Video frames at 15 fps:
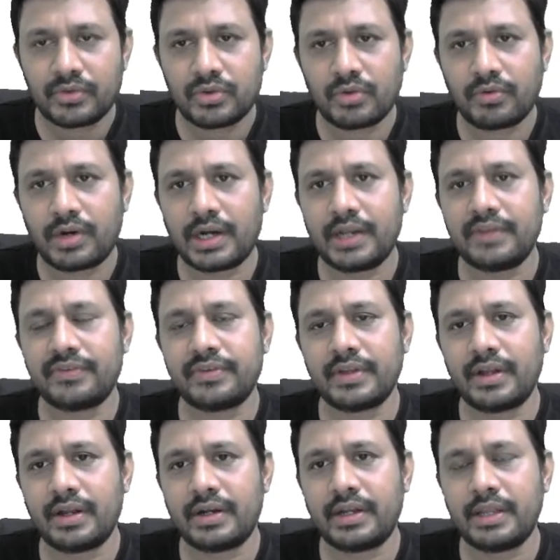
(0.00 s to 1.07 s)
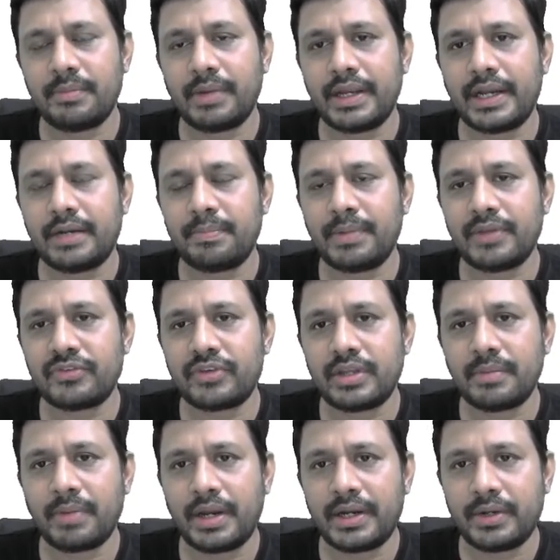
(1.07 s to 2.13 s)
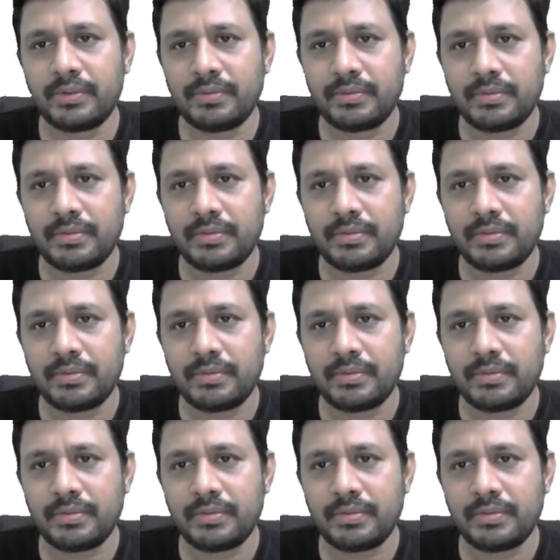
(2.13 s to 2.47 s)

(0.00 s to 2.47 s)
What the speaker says: What is t by 8 plus t by 2?